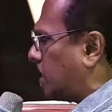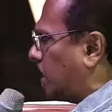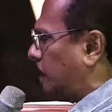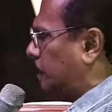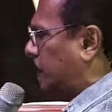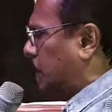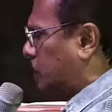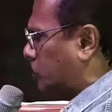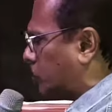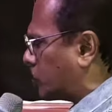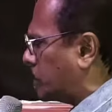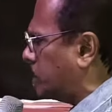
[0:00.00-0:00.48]
of
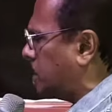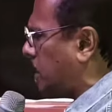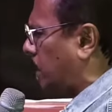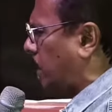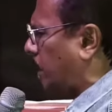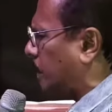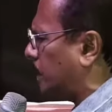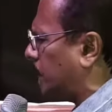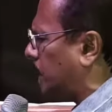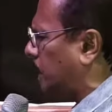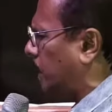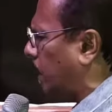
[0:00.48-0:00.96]
the tree
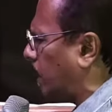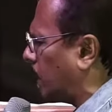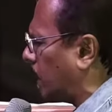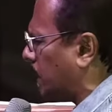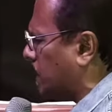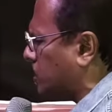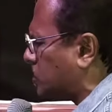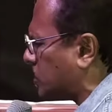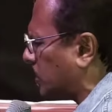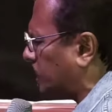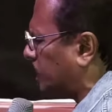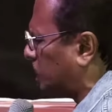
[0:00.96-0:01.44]
of the
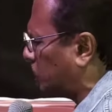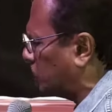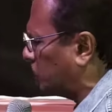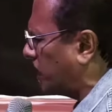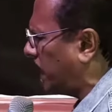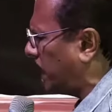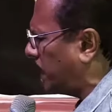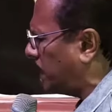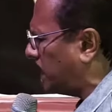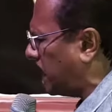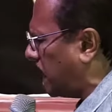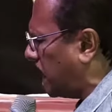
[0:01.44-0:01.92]
knowledge of good
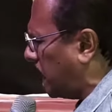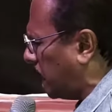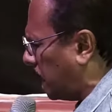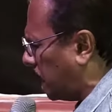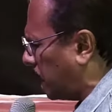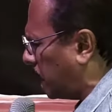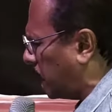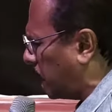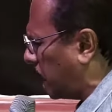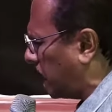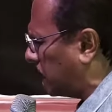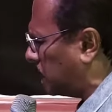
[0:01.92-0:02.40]

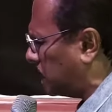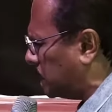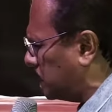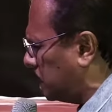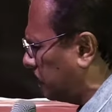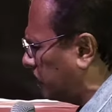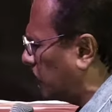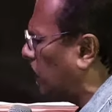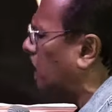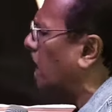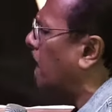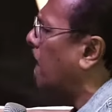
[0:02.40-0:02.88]
and
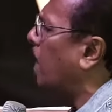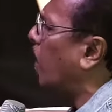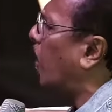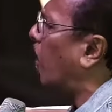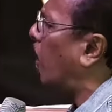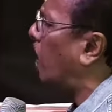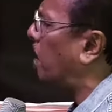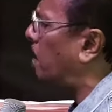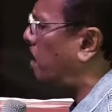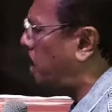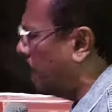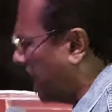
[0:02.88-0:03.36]
evil.
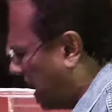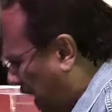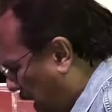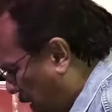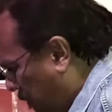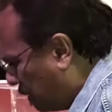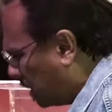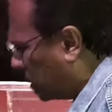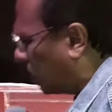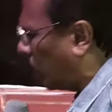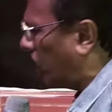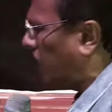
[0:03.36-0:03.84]
Obey
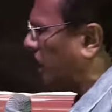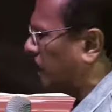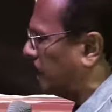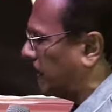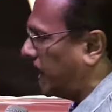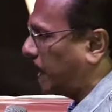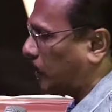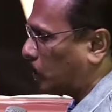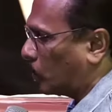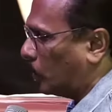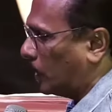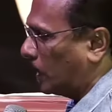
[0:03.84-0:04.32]
me on
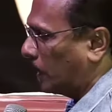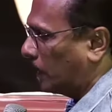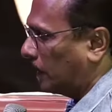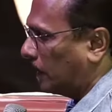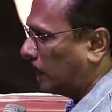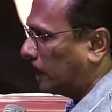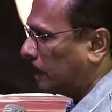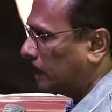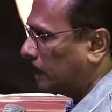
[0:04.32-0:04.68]
that one.